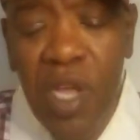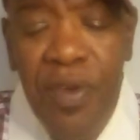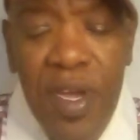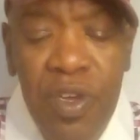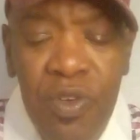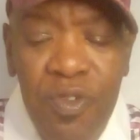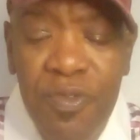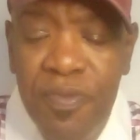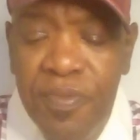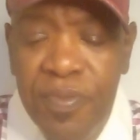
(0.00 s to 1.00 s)
All right, cool.
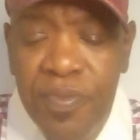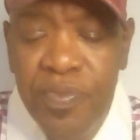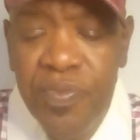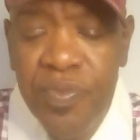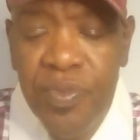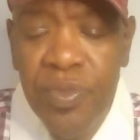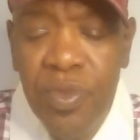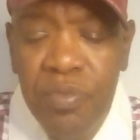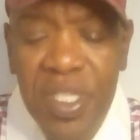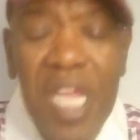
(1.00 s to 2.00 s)

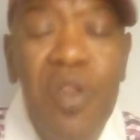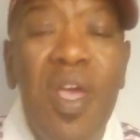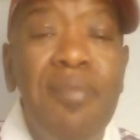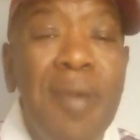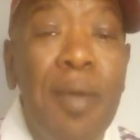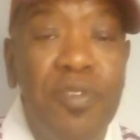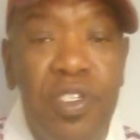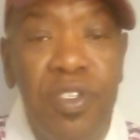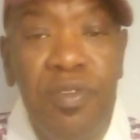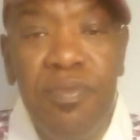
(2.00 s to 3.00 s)
But then you have
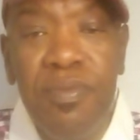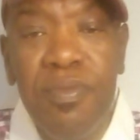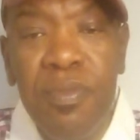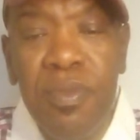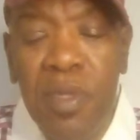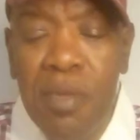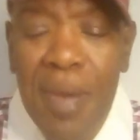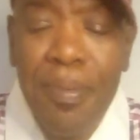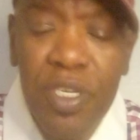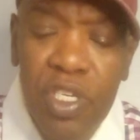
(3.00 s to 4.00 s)
mobsters.
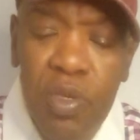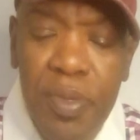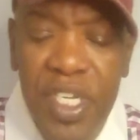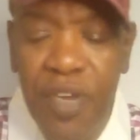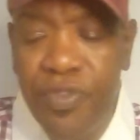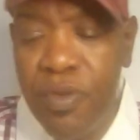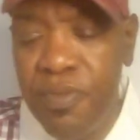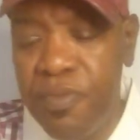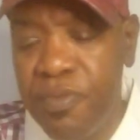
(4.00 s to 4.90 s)
Mobsters is a little bit different.